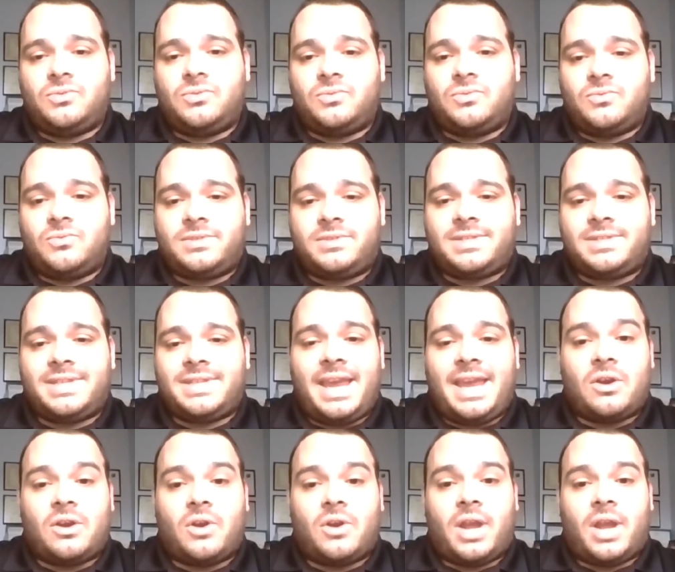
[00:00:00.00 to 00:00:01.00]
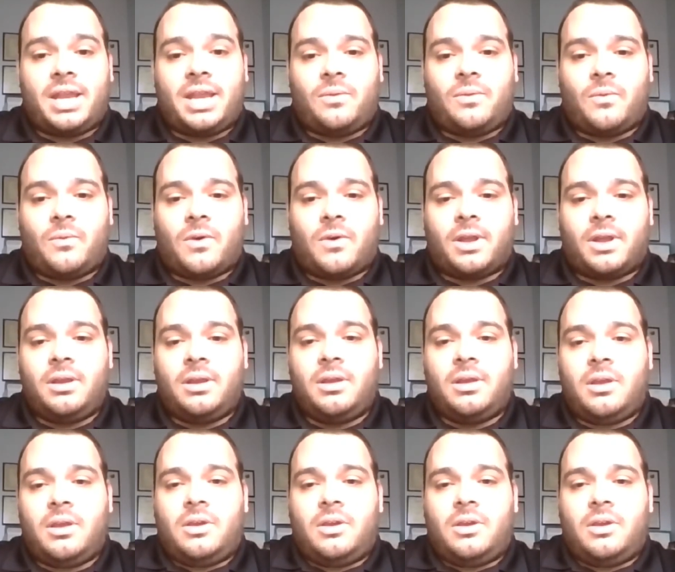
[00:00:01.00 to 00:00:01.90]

to scare anyone